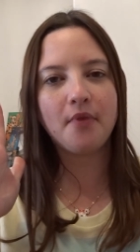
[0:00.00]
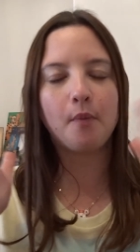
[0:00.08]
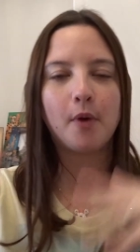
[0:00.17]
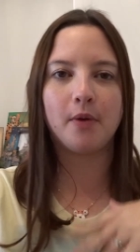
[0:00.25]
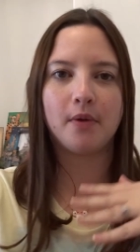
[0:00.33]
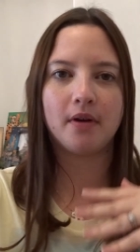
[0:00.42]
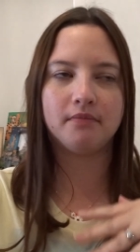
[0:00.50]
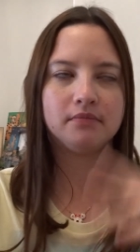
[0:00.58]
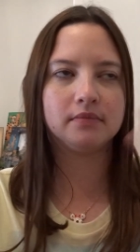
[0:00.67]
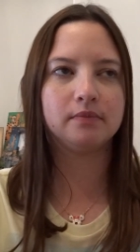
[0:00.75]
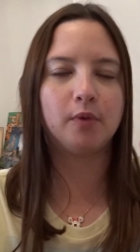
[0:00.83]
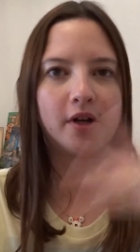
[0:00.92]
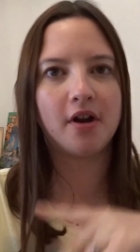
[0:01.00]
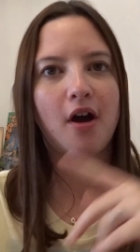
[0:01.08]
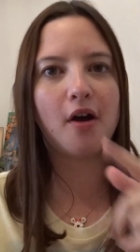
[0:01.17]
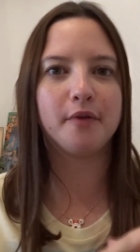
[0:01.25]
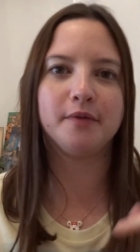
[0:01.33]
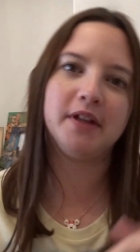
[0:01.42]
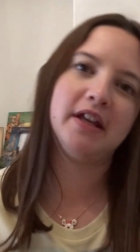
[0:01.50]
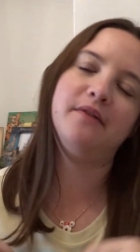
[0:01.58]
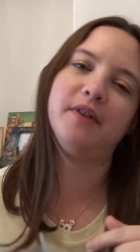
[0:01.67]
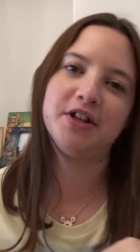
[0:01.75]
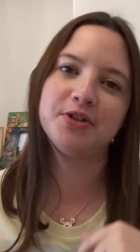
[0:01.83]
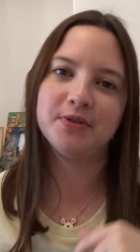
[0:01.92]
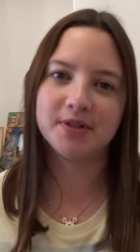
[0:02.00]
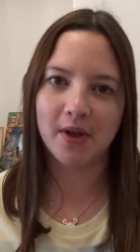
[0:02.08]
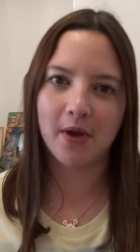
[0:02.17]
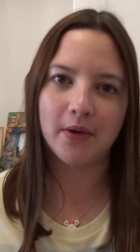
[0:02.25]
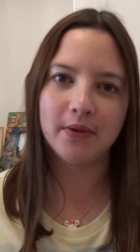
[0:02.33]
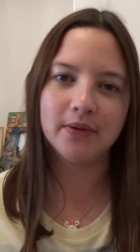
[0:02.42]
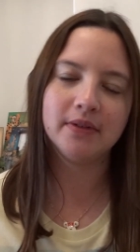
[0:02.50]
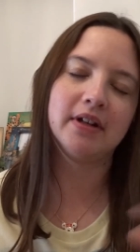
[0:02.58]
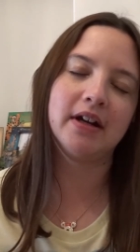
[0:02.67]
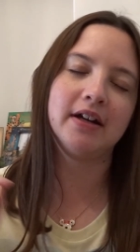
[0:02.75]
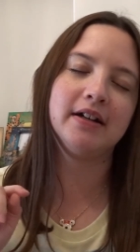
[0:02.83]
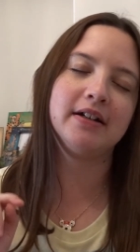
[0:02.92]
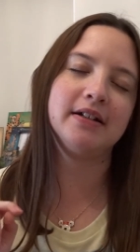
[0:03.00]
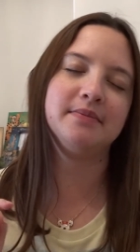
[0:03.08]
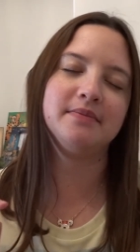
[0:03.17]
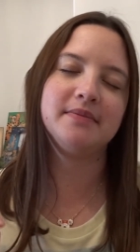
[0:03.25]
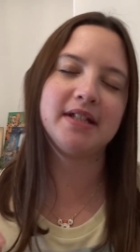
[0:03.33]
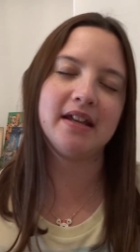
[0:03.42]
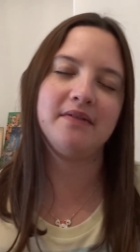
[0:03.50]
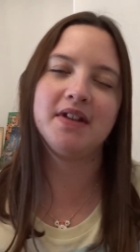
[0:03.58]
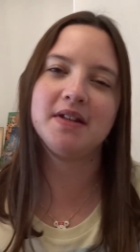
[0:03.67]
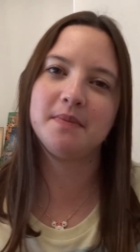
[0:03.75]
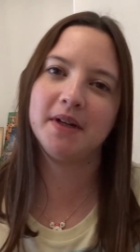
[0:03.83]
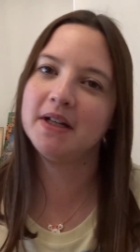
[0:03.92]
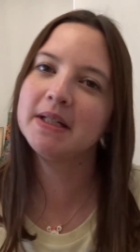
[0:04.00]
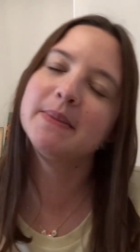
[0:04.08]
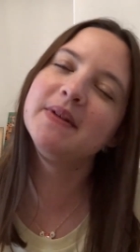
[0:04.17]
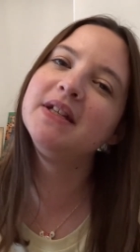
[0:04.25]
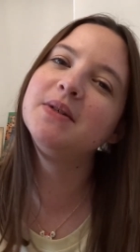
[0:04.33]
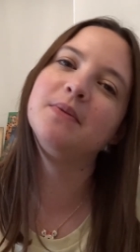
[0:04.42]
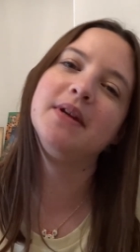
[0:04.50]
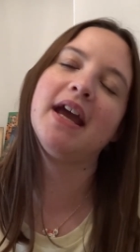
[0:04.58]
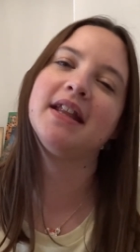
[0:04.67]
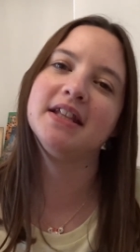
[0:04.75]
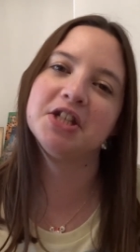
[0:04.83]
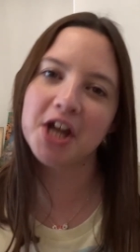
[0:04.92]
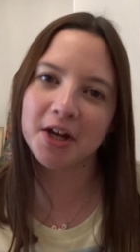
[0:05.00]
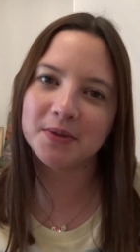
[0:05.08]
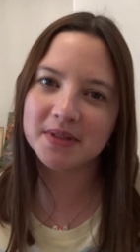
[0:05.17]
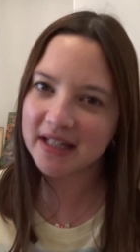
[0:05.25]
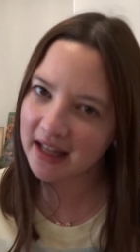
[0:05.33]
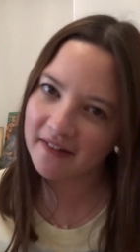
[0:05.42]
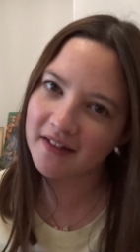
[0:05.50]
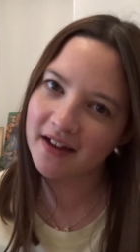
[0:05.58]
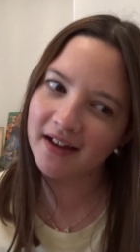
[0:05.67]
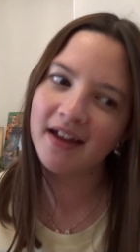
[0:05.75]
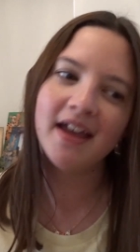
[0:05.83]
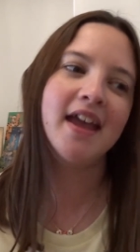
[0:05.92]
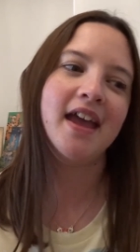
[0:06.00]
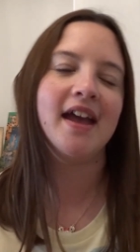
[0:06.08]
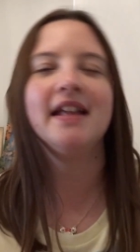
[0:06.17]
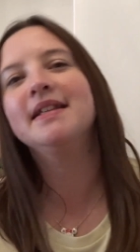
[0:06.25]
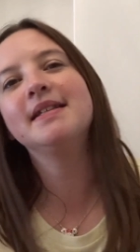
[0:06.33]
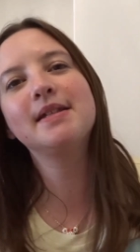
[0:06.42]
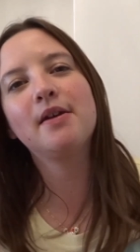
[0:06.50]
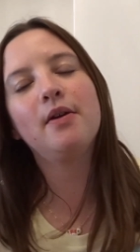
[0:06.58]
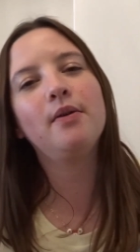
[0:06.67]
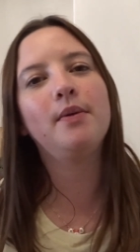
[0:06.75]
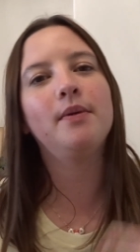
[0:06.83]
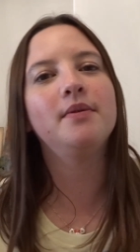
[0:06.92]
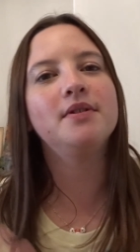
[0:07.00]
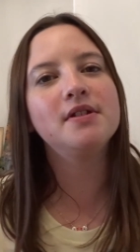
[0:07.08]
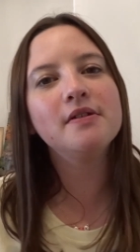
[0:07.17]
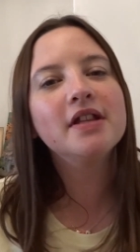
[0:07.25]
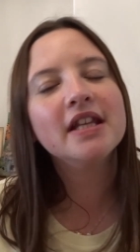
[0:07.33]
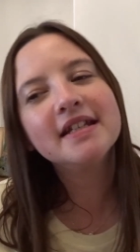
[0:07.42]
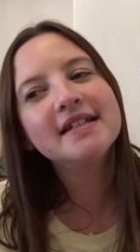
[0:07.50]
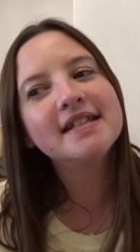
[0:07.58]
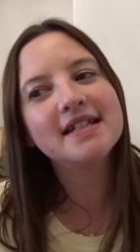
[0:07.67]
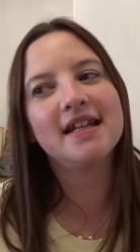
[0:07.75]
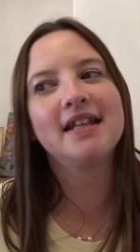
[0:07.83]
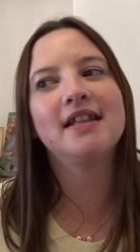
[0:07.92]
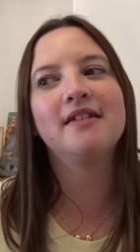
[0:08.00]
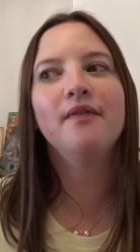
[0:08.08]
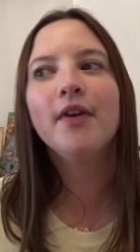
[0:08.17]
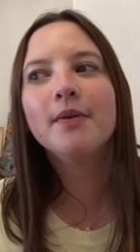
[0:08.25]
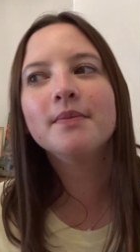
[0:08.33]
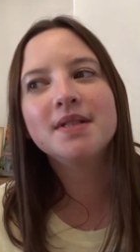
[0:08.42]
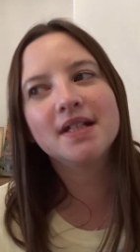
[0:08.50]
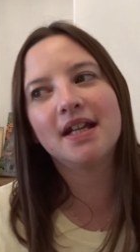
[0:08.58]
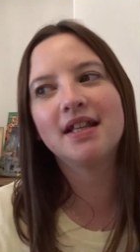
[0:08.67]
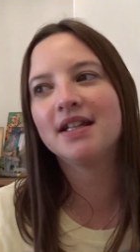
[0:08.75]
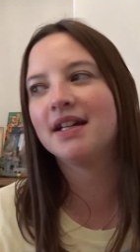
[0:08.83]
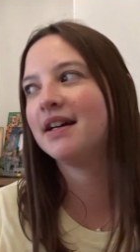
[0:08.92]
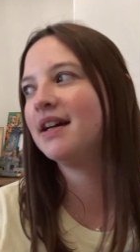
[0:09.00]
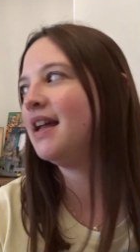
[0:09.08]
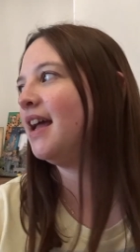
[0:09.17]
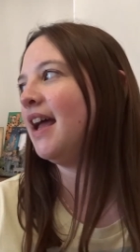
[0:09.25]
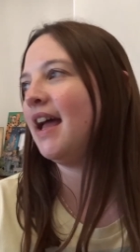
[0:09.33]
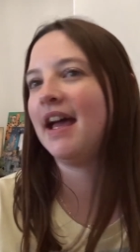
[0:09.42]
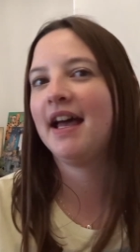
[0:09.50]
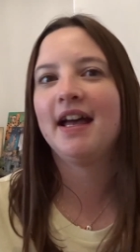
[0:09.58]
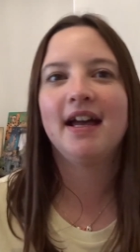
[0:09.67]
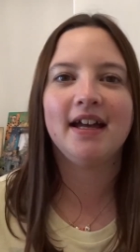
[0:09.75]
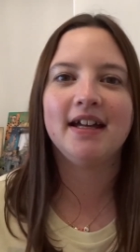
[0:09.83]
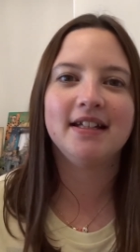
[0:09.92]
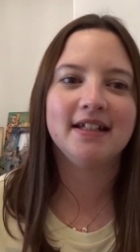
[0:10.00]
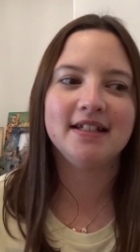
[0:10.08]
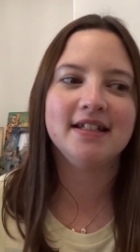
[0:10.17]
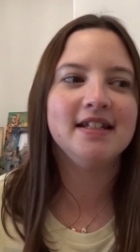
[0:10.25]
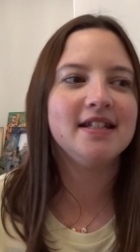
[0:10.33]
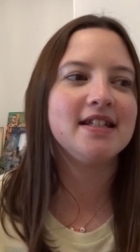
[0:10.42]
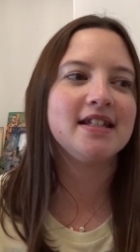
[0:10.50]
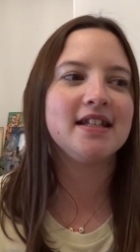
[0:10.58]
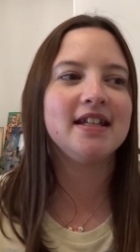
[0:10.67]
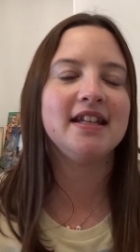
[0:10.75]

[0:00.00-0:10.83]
well, one half of the Adventurers O. Um, David, my husband, we had the channel together, and so we would do things together, film together, and